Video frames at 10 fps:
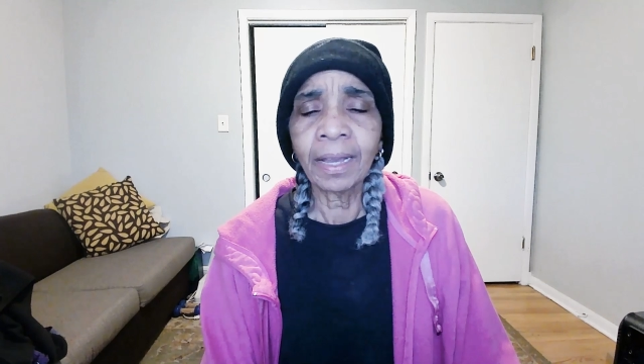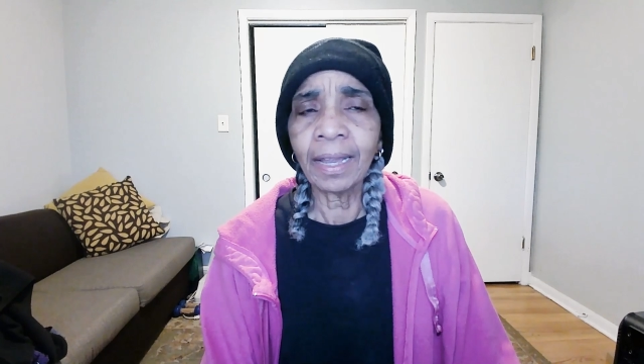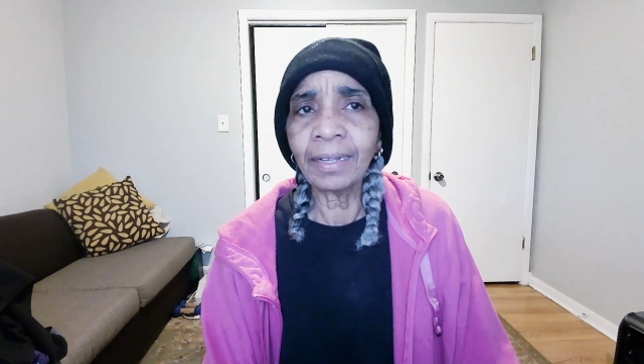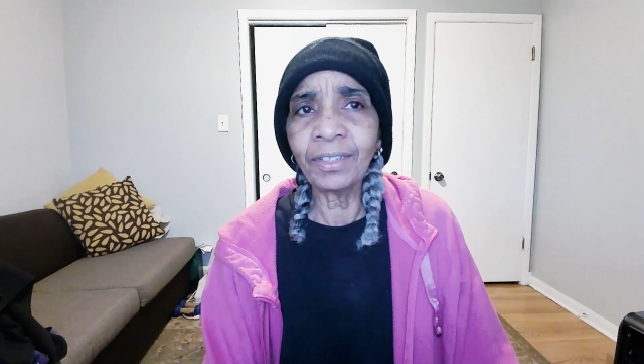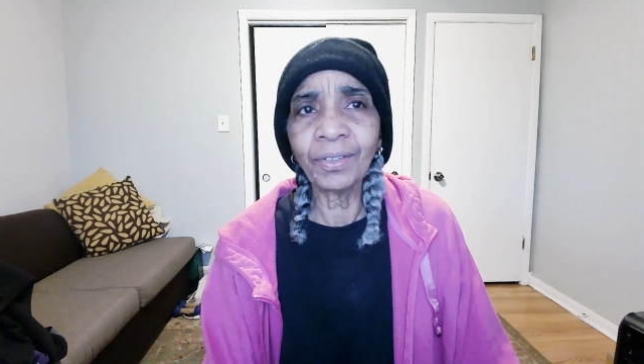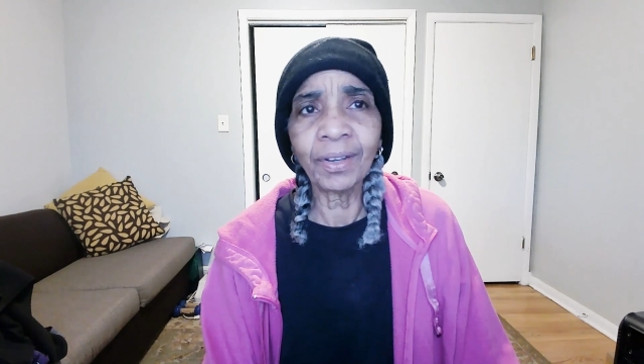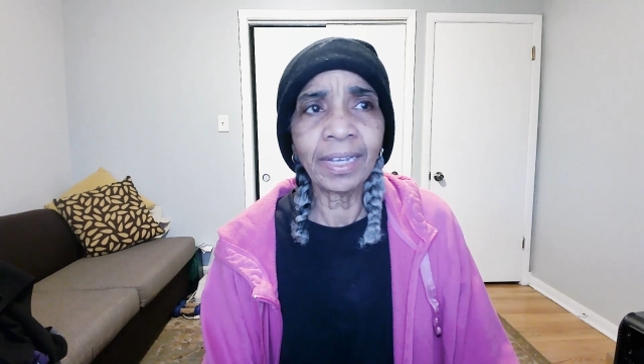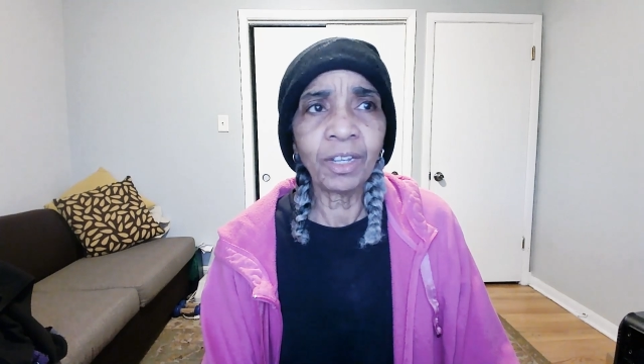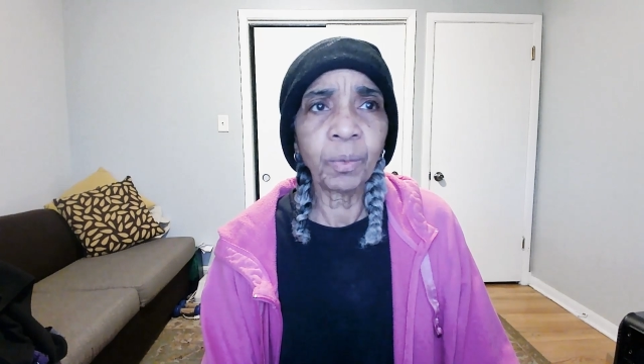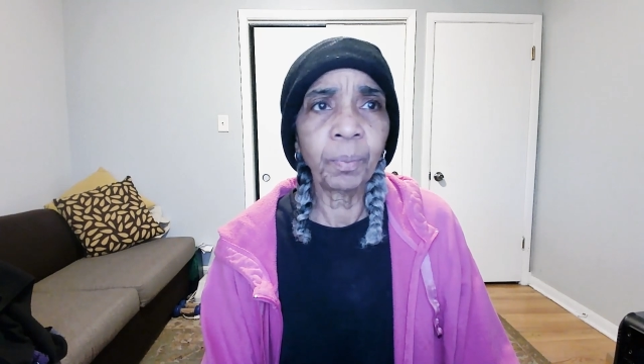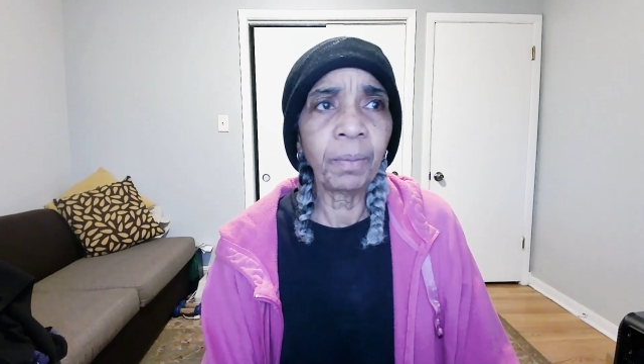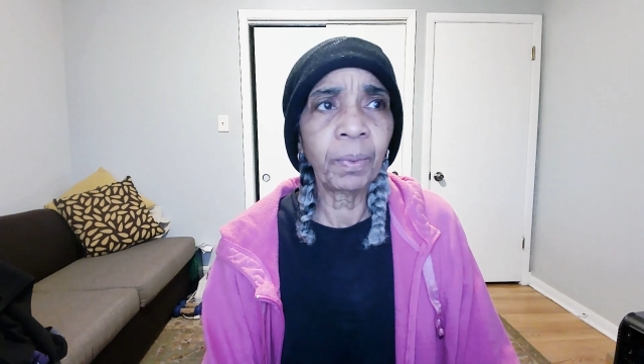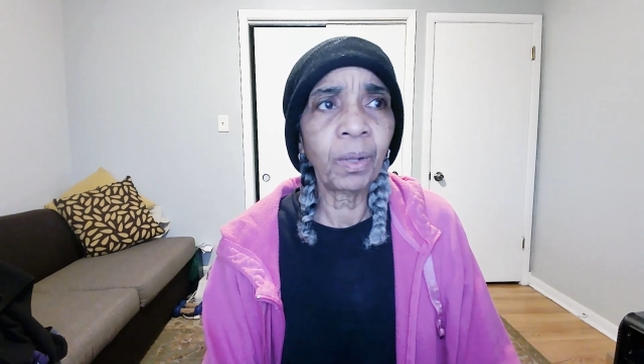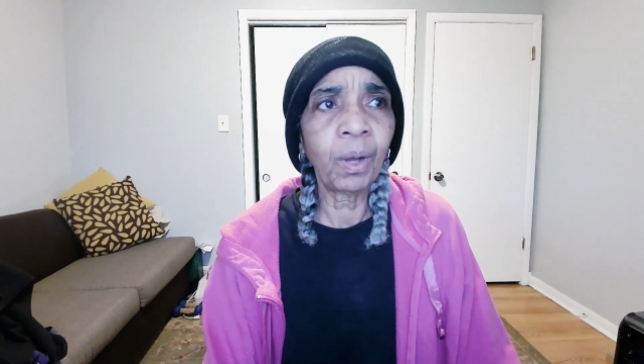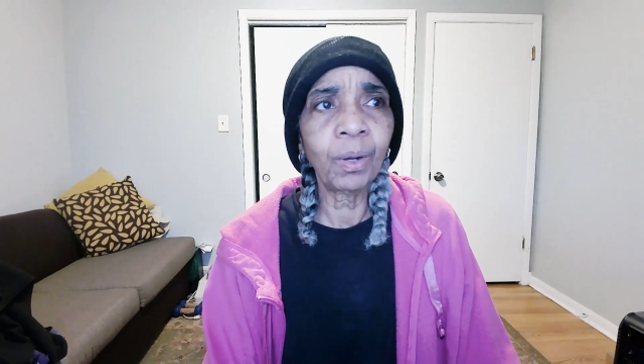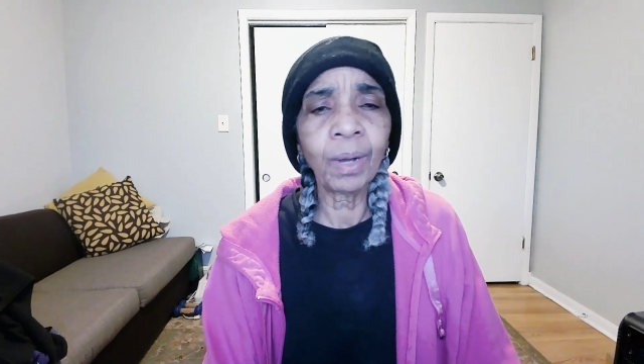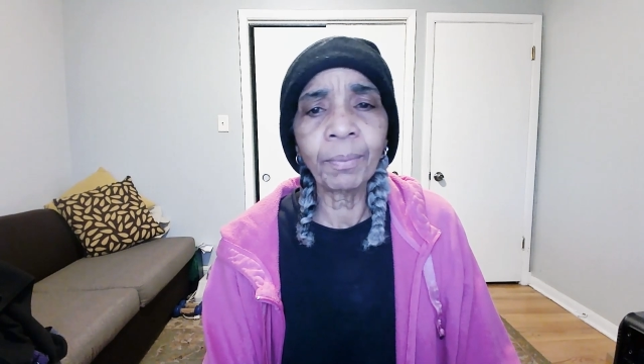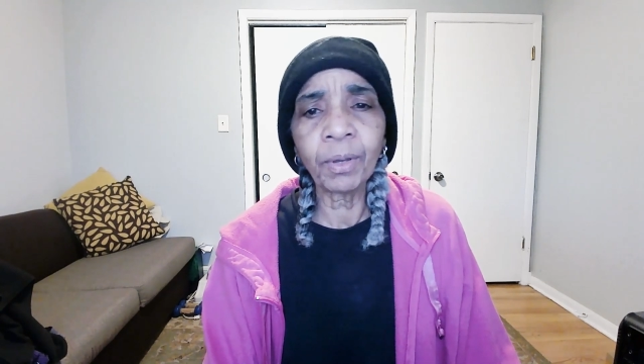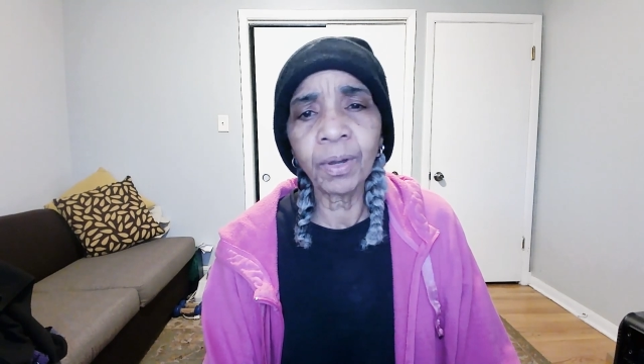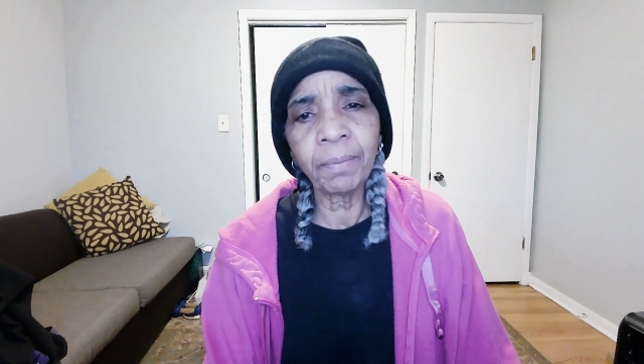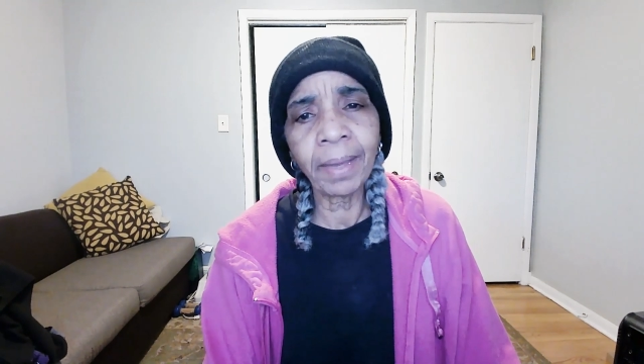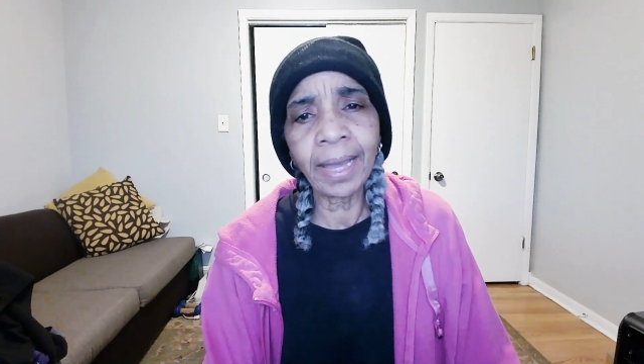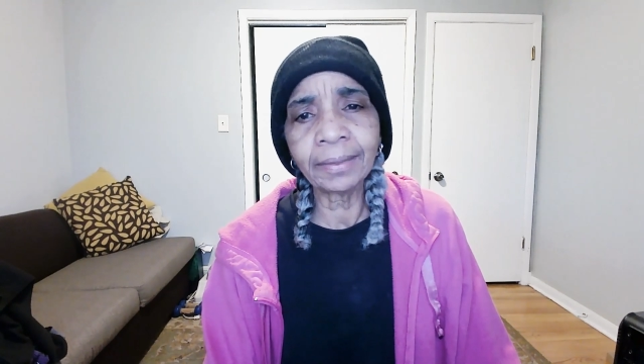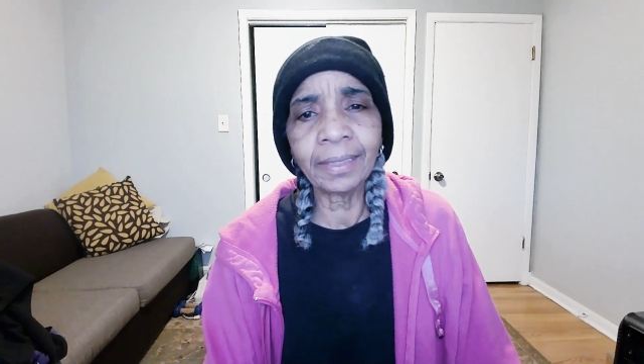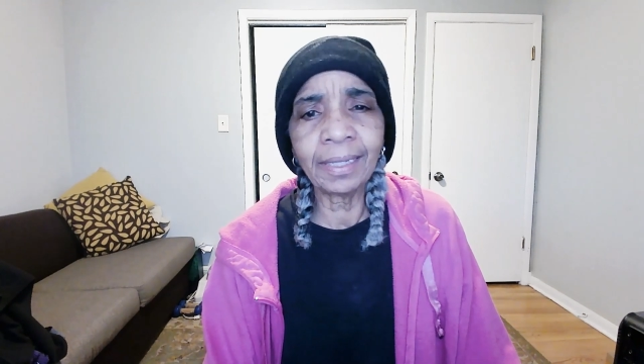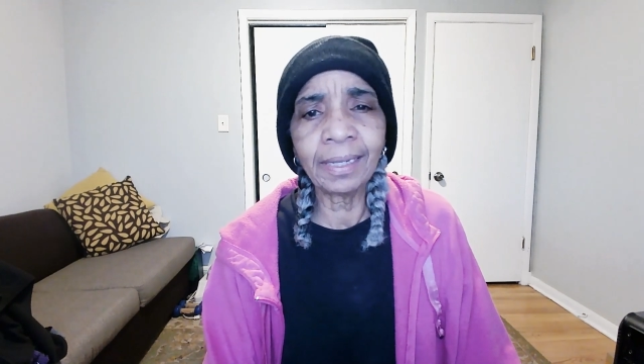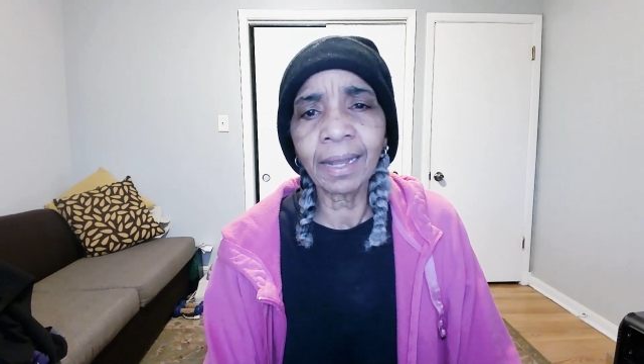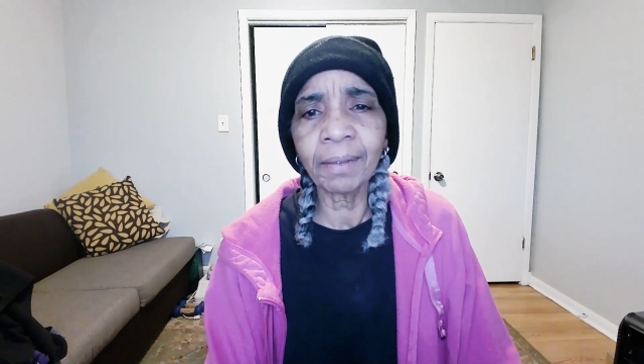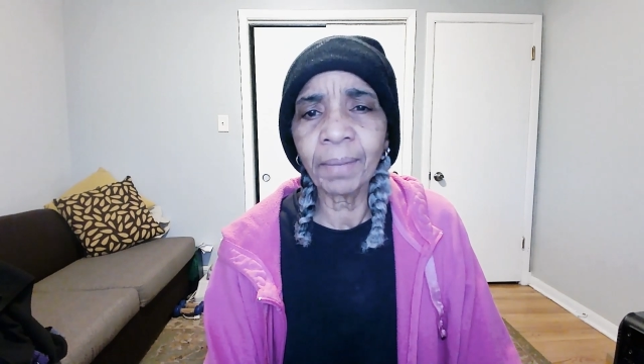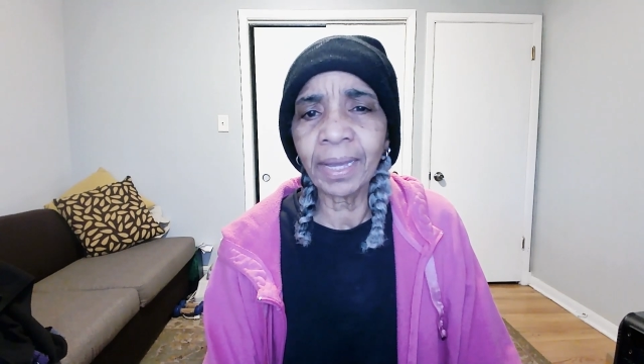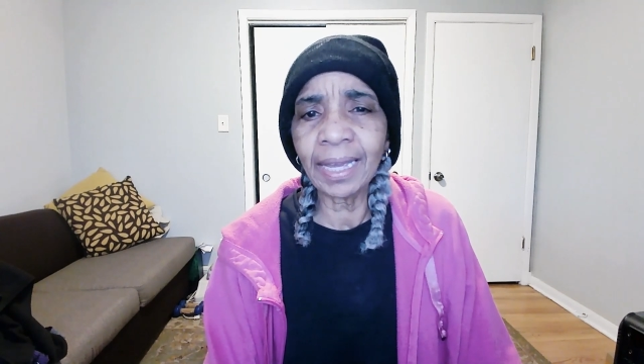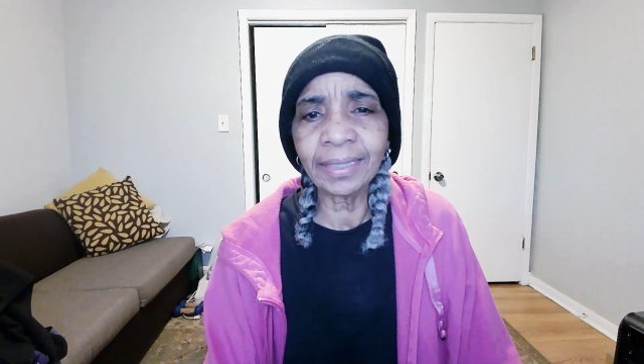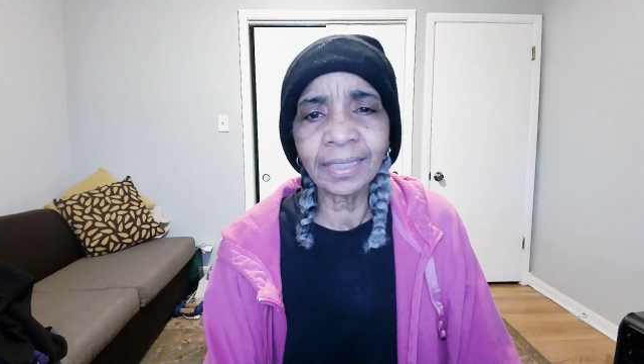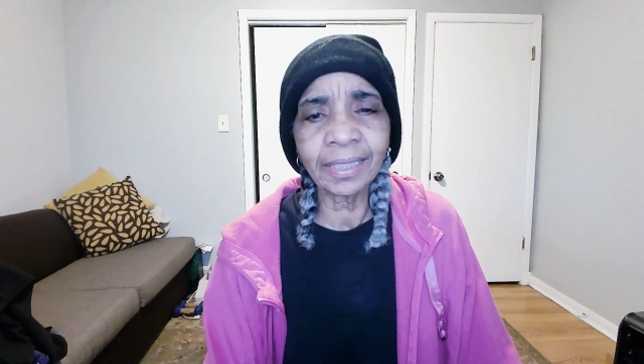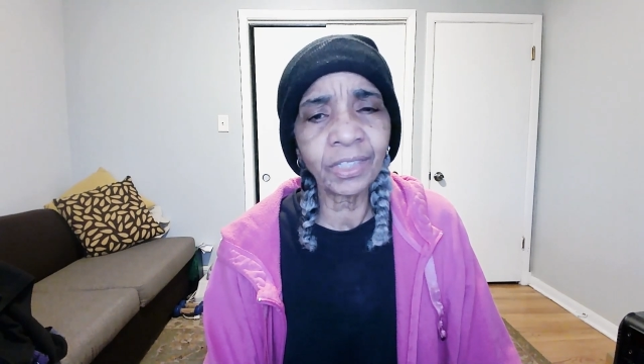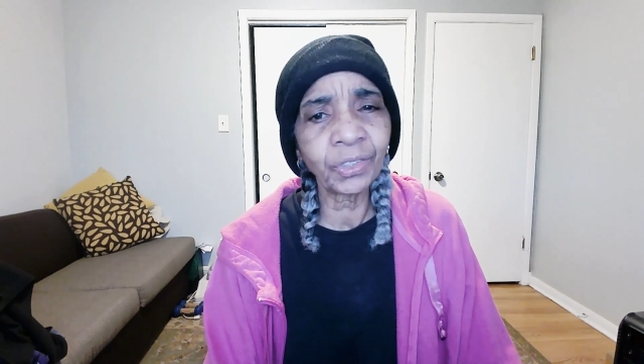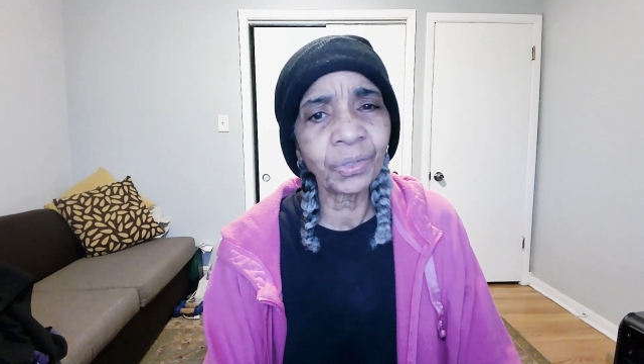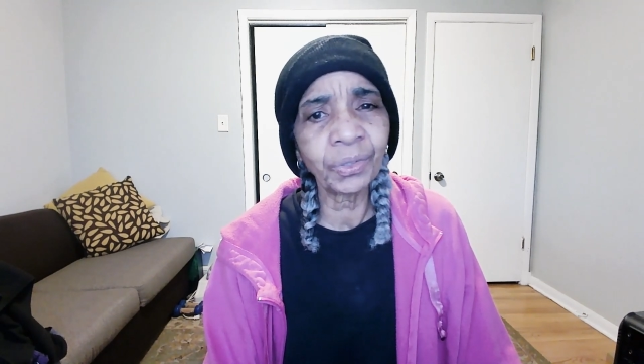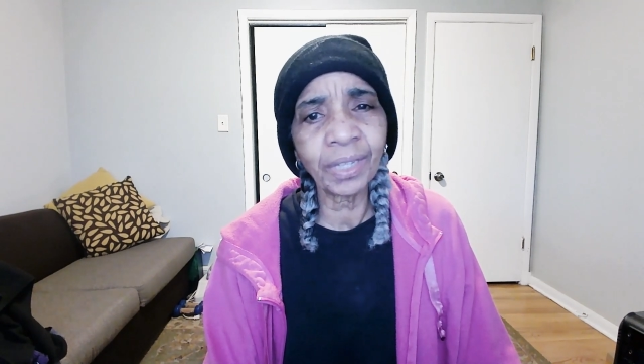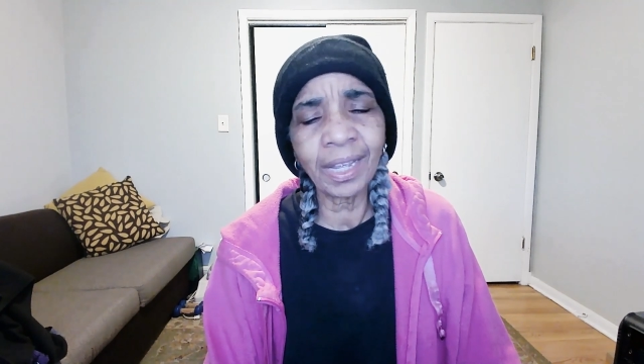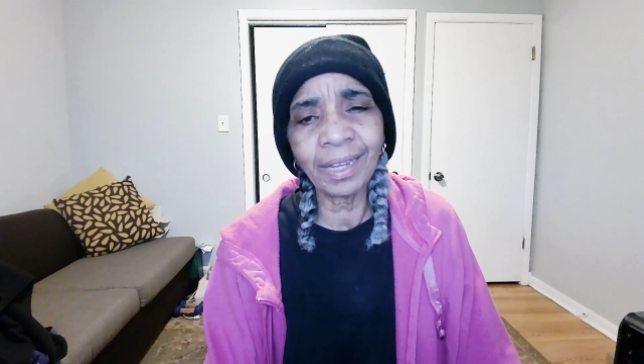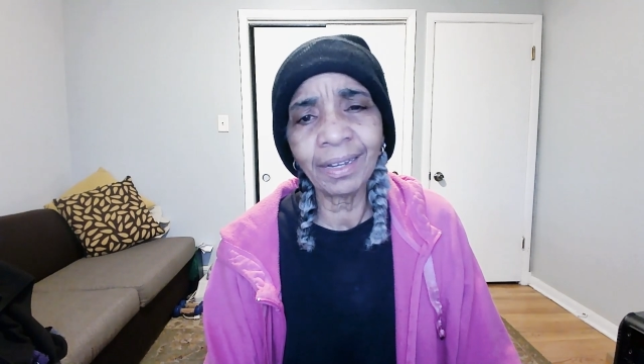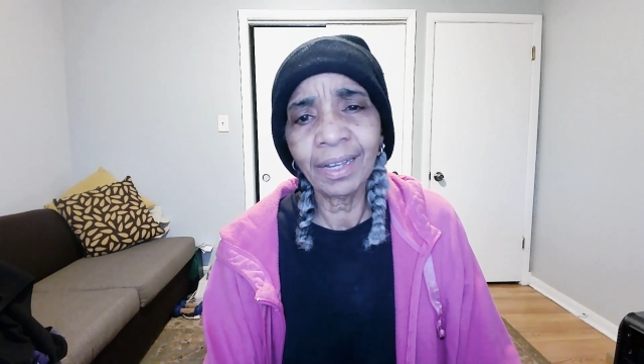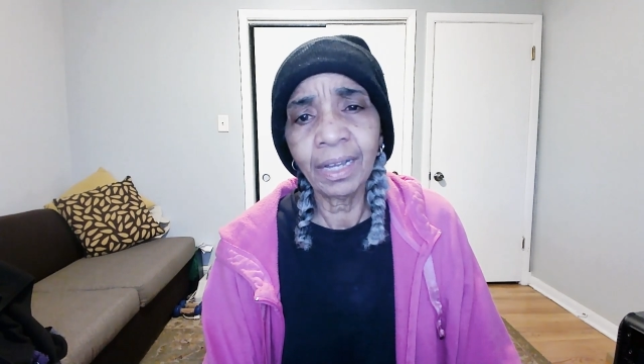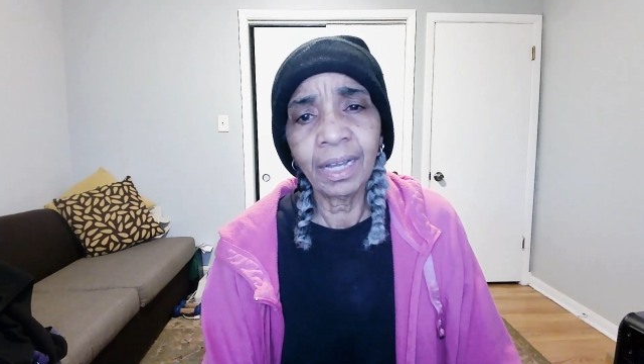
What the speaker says: And I hear people, oh, I'm going back to eat like my ancestors ate.